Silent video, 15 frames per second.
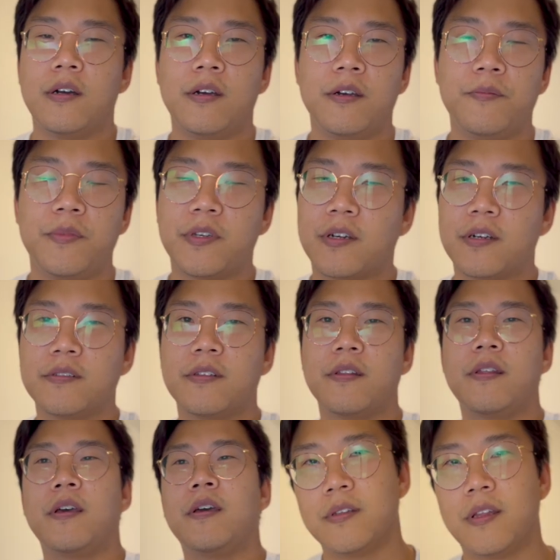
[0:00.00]
Because of
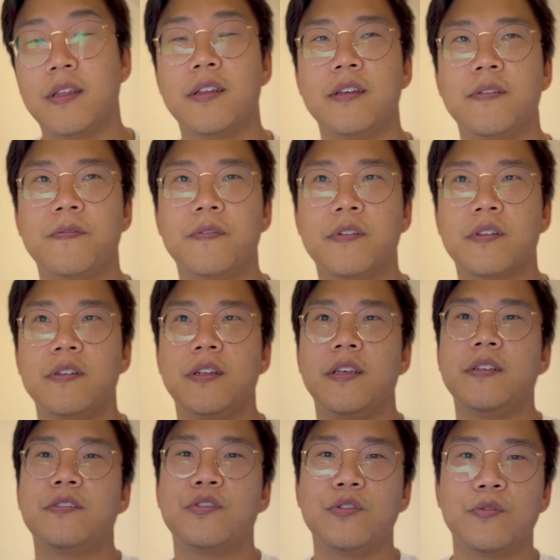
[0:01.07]
that, they didn't feel the
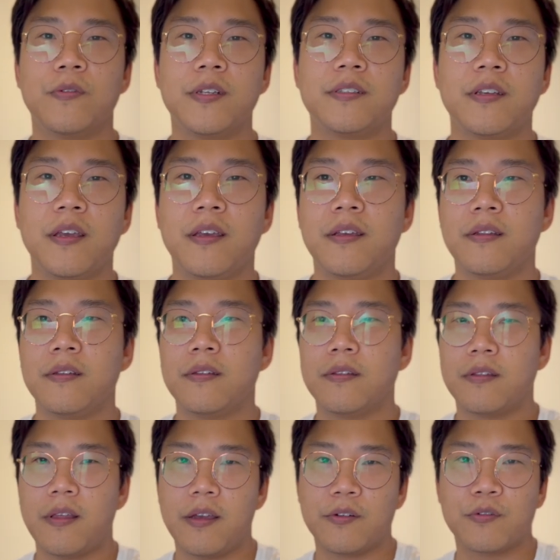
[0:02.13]
need to retain
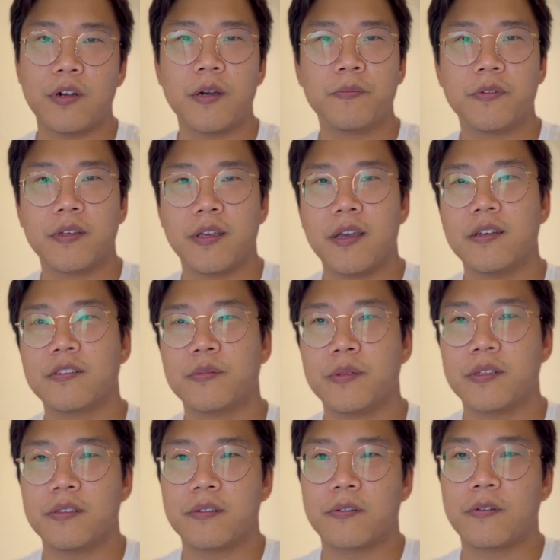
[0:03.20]
that grappling
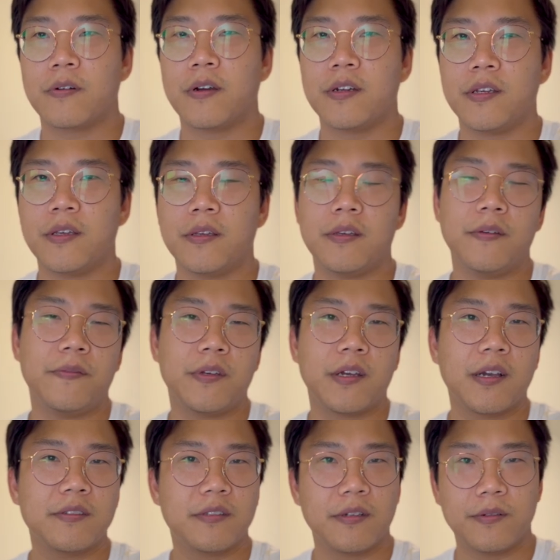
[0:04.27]
aspect of karate. If you
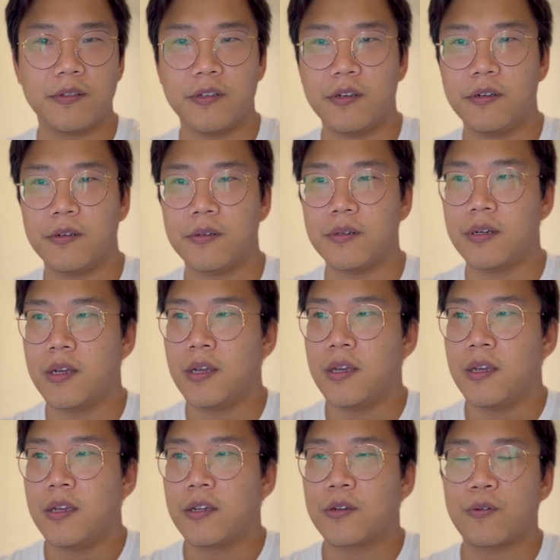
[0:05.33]
guys don't know,
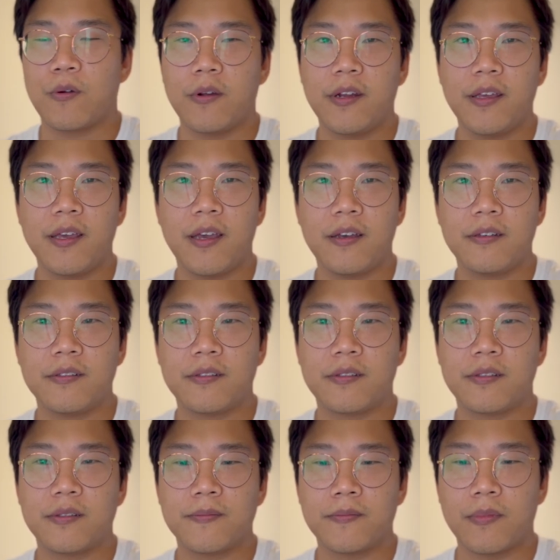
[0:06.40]
karate
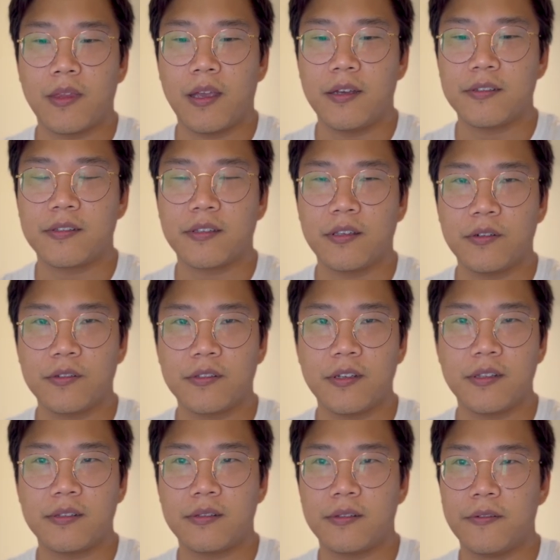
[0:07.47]
has skill
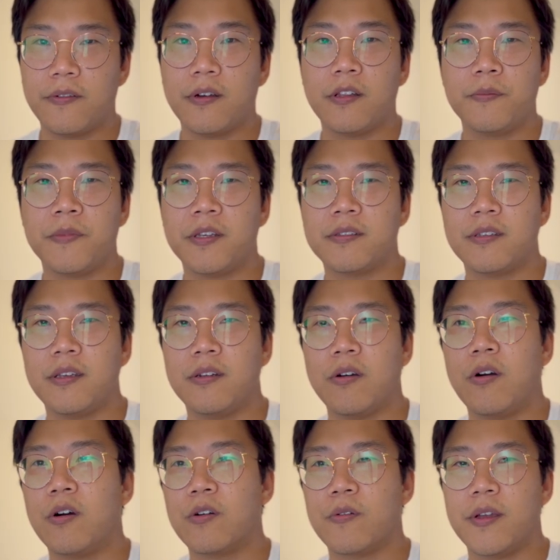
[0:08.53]
set development in
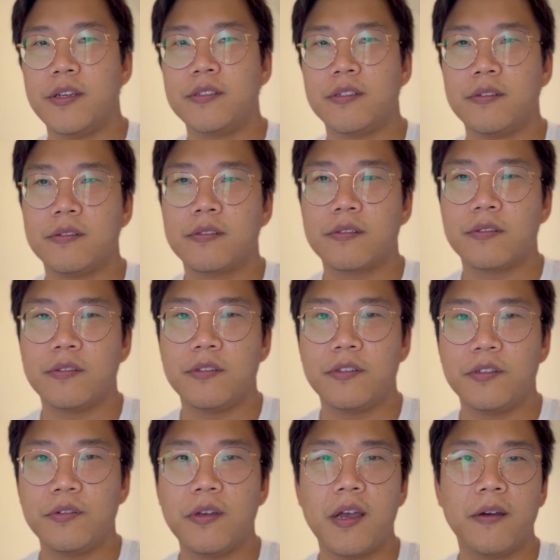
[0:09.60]
all ranges. So you
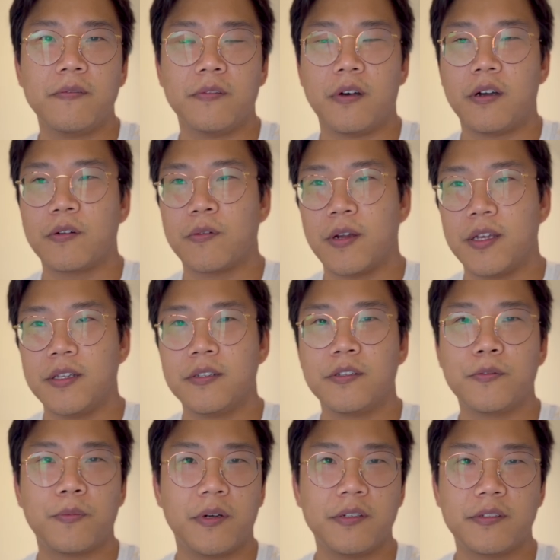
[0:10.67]
do have long
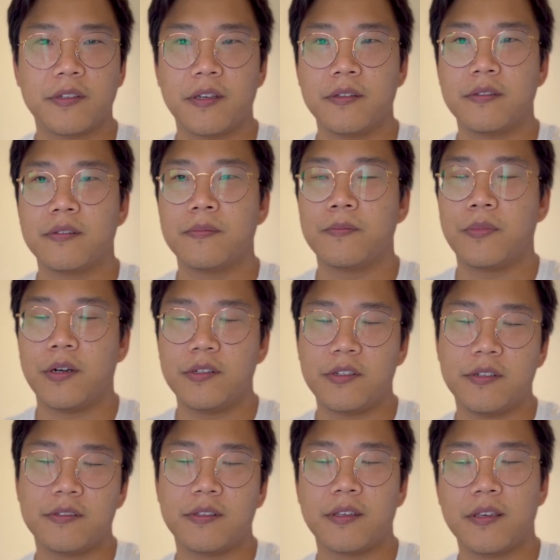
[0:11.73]
range
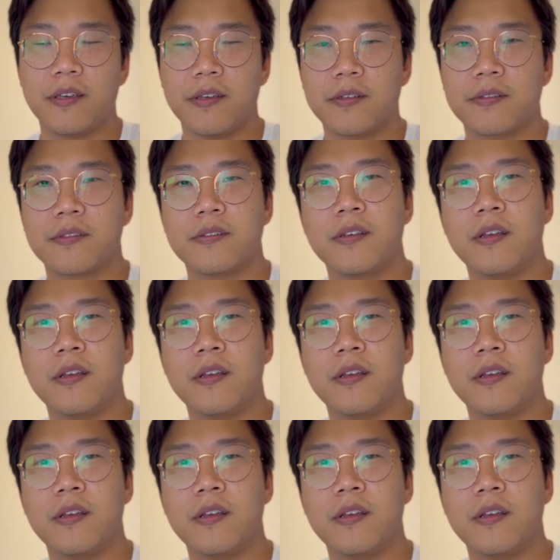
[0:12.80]
punches and kicks.